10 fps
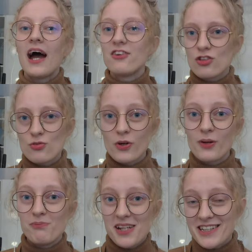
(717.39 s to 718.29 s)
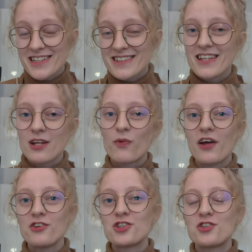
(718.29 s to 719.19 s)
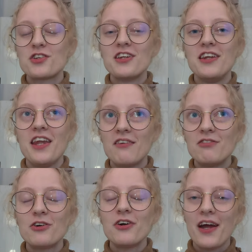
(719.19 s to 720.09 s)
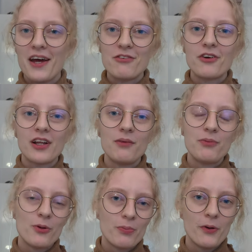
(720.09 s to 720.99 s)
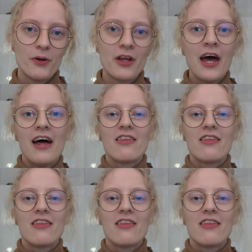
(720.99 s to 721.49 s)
I just want to mention that while you should never ever clip your bird,